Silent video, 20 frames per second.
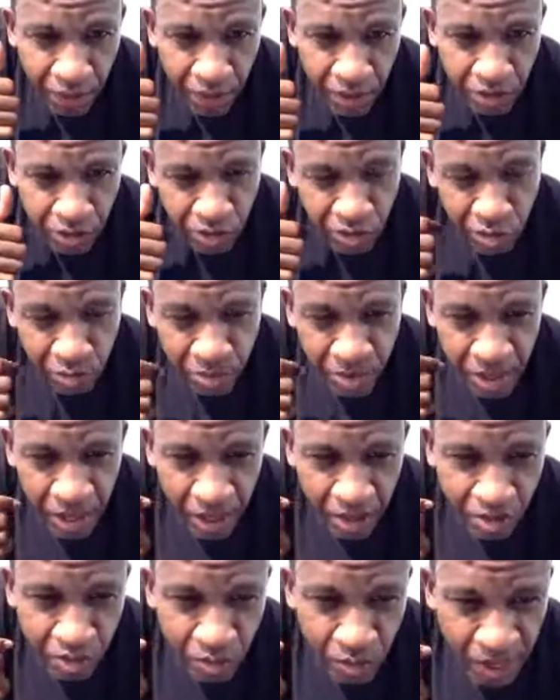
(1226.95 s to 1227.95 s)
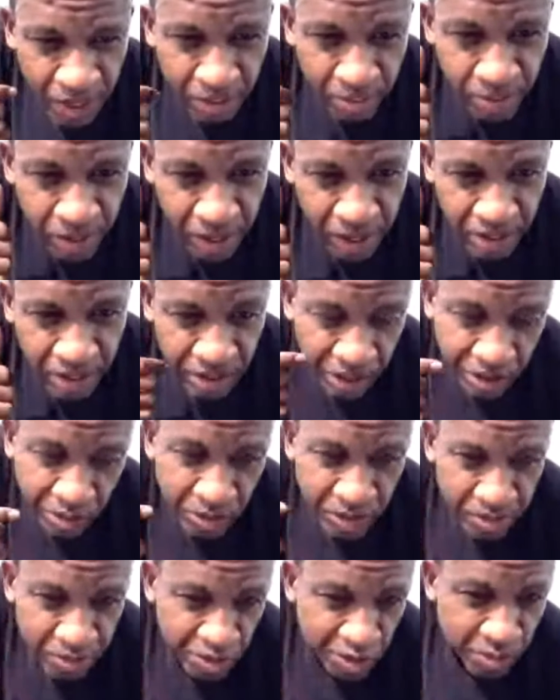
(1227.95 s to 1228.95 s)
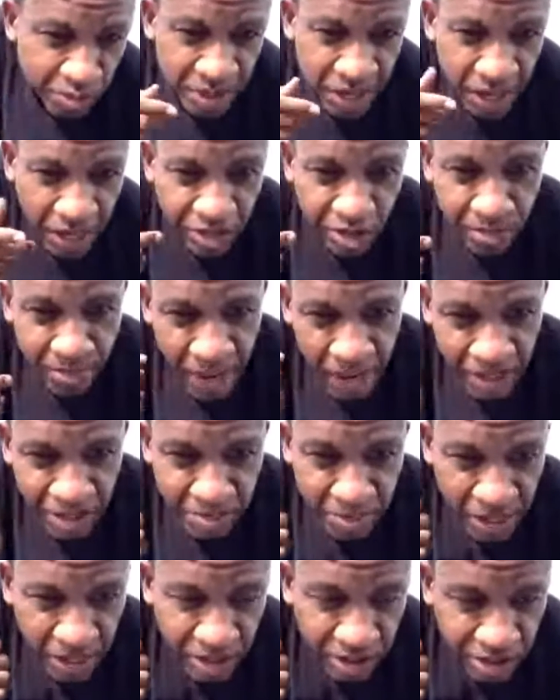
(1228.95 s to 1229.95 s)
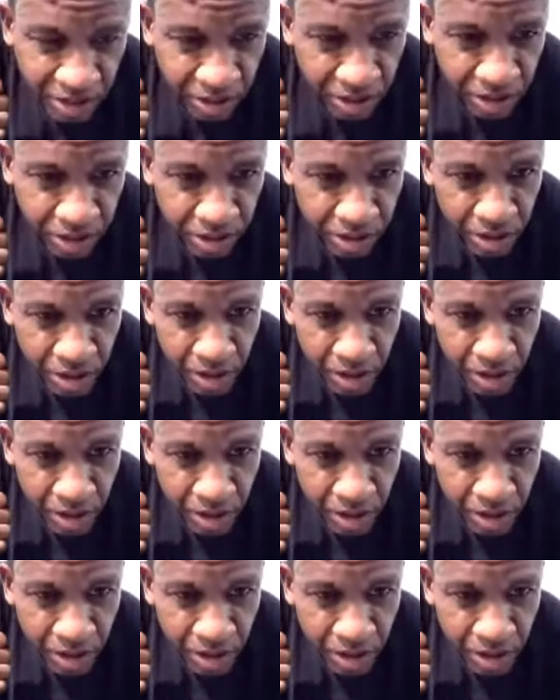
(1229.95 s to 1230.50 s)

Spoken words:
Supernatural wedding planners, that's what the supernatural matchmakers is.